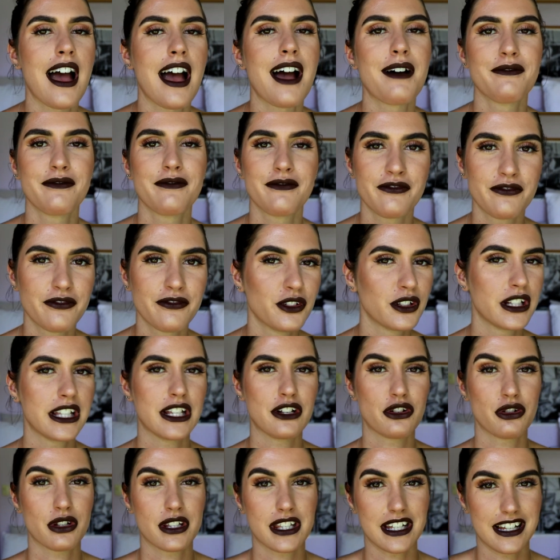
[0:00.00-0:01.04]
I'm fully
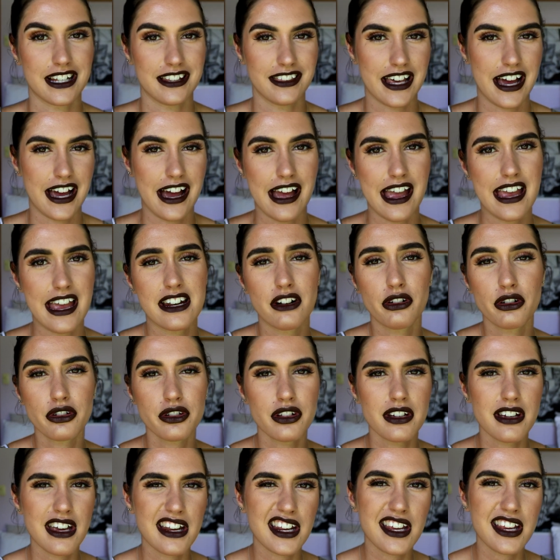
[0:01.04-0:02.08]
interested in that and
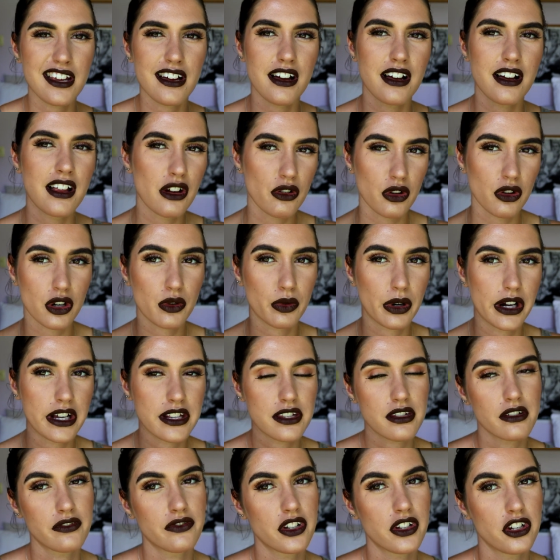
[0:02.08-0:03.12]
also any
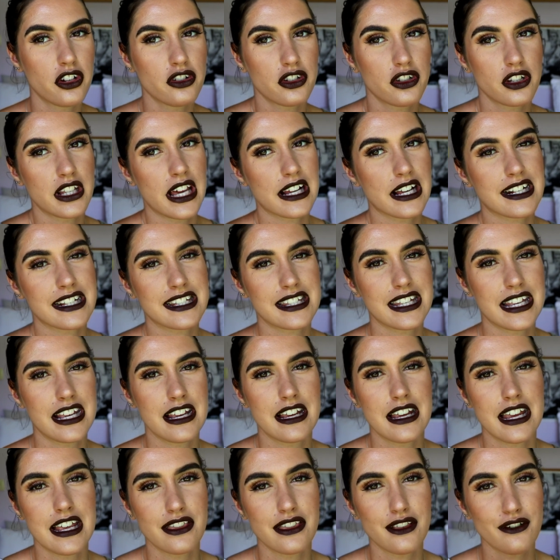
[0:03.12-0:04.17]
requests on videos you'd like to
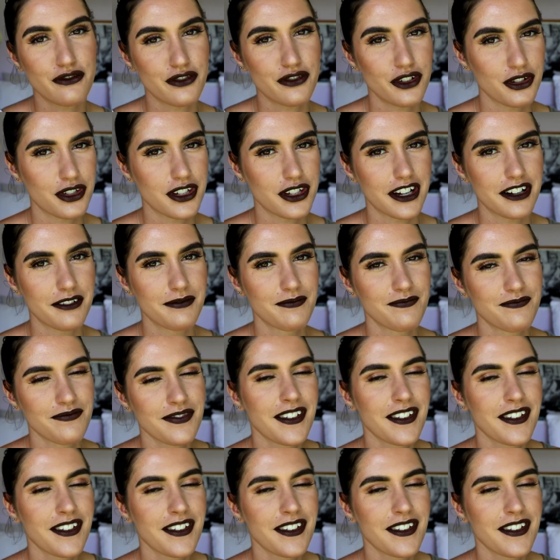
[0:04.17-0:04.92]
see in the future